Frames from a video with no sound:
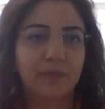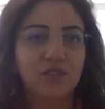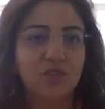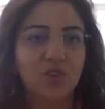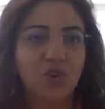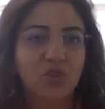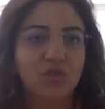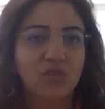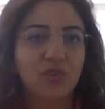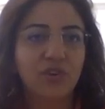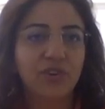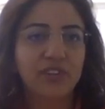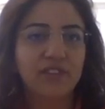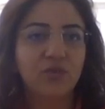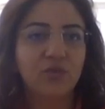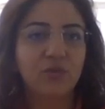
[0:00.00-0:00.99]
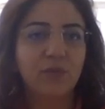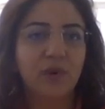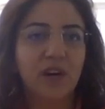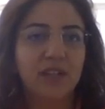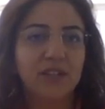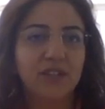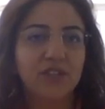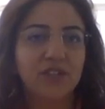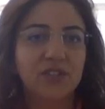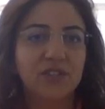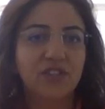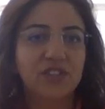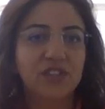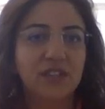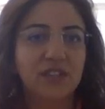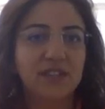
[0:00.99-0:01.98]
Don't worry too much,
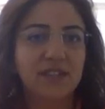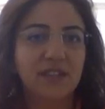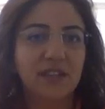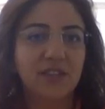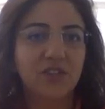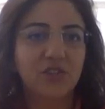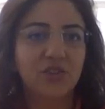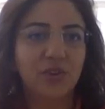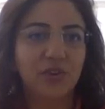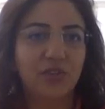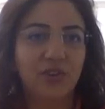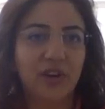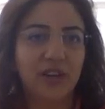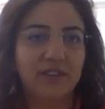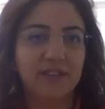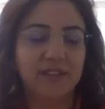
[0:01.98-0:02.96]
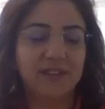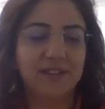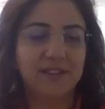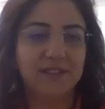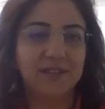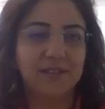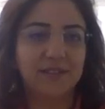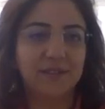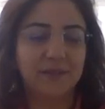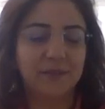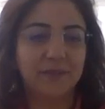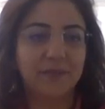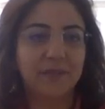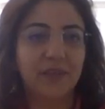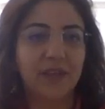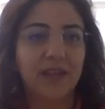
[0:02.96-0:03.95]
just enjoy writing.
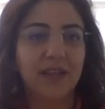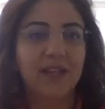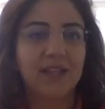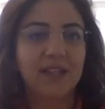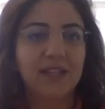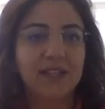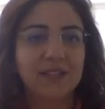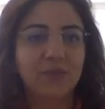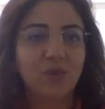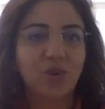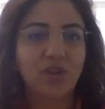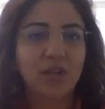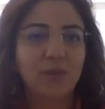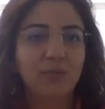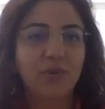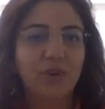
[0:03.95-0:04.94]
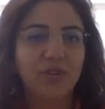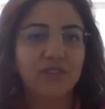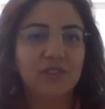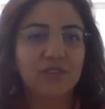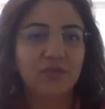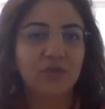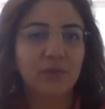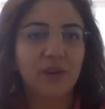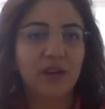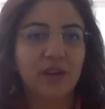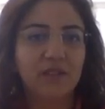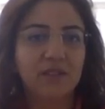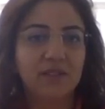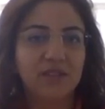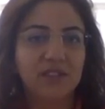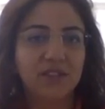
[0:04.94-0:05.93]
It's more important to be
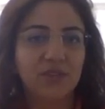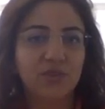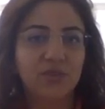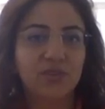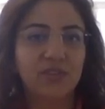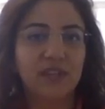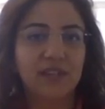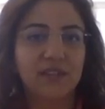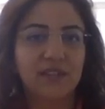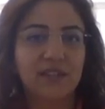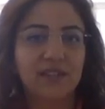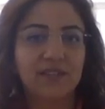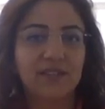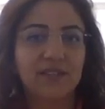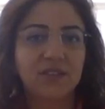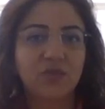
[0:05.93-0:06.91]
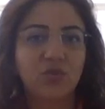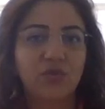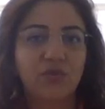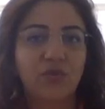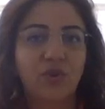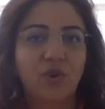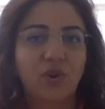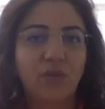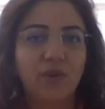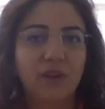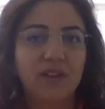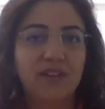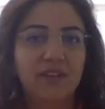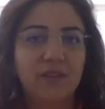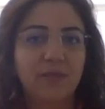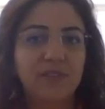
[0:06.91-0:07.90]
understood than it is to form a
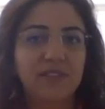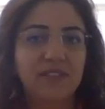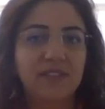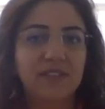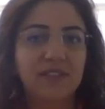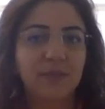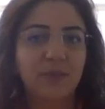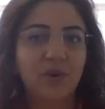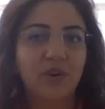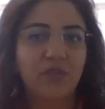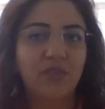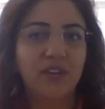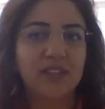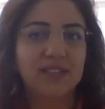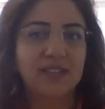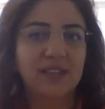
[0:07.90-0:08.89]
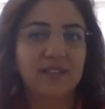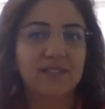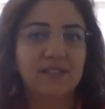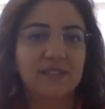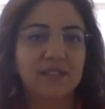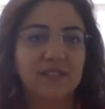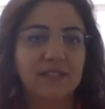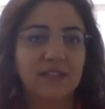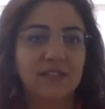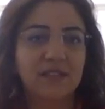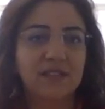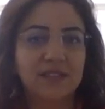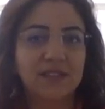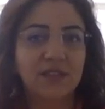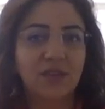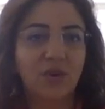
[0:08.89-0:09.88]
grammatically perfect sentence,
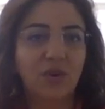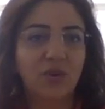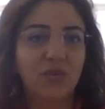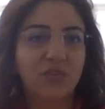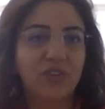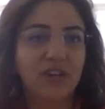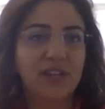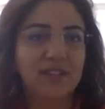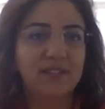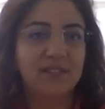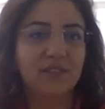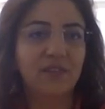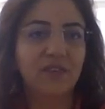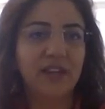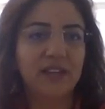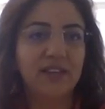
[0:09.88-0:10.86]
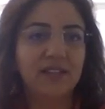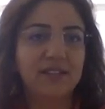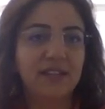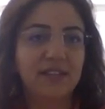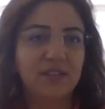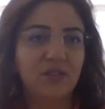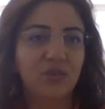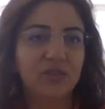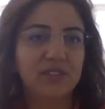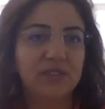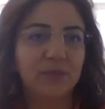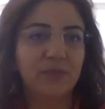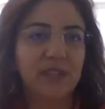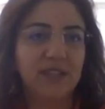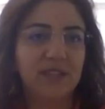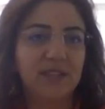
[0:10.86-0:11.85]
so write the way that you
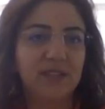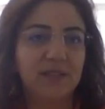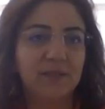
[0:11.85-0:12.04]
speak.